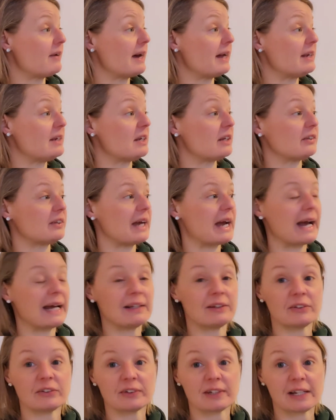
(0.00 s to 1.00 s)
and does
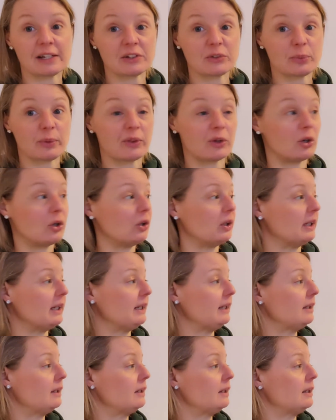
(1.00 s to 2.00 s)
handstands with Holly.